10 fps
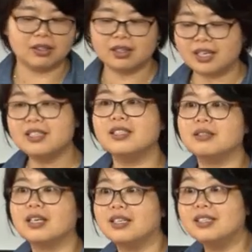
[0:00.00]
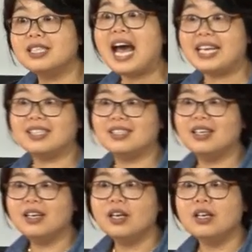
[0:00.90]
concise.
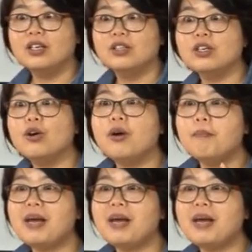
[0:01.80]
So